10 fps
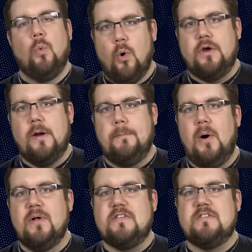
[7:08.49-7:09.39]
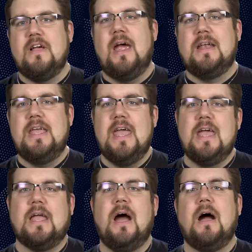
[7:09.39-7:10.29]
Warrior Poet Society,
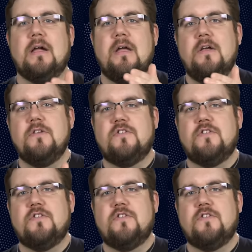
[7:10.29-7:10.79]
Hickok,